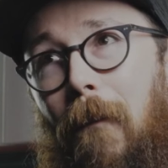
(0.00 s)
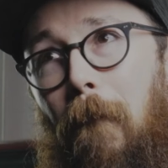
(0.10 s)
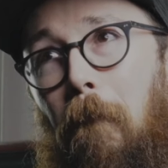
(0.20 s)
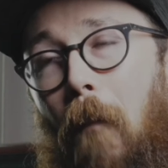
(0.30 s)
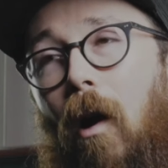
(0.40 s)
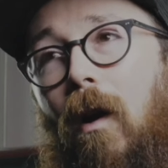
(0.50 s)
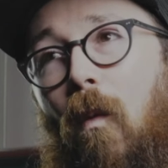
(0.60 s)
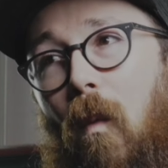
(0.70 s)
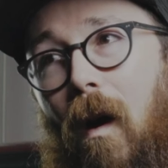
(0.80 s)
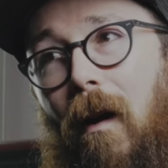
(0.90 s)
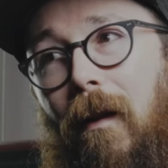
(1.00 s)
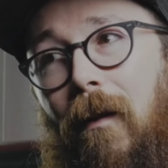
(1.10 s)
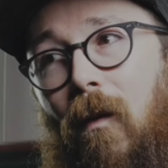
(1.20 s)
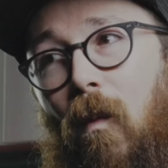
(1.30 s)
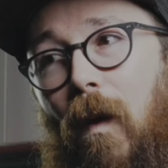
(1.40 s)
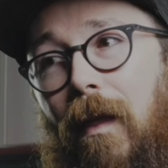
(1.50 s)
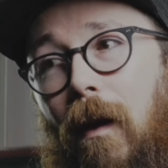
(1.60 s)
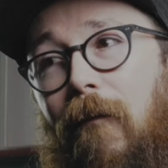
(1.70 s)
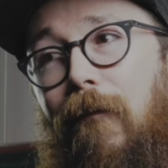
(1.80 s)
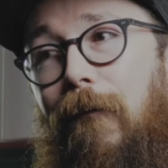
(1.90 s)
Mark I with a
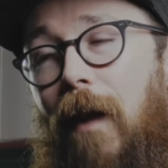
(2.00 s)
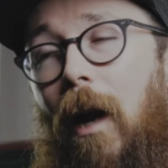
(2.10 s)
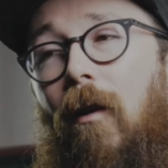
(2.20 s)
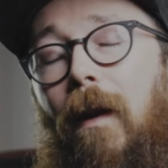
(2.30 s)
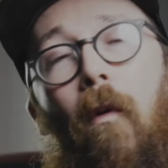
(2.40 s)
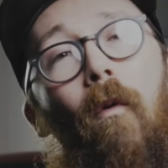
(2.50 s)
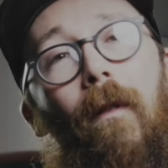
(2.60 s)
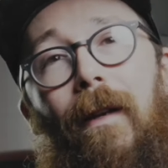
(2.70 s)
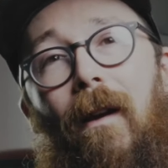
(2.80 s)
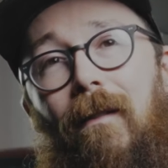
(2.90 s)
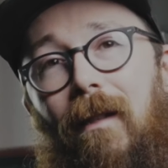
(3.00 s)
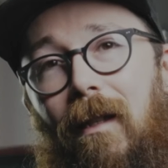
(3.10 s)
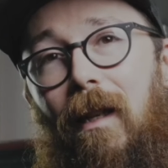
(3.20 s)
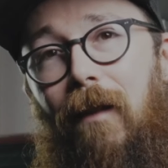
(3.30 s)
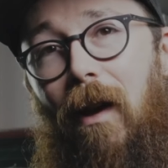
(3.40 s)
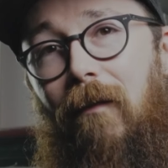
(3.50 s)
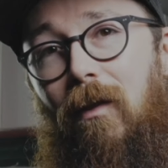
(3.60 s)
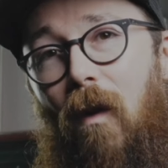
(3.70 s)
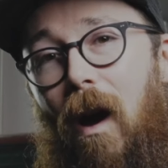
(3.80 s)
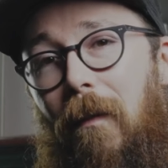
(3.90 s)
very poorly done 16-valve
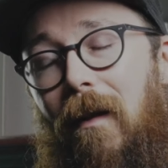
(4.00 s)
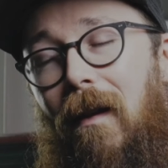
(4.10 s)
swap.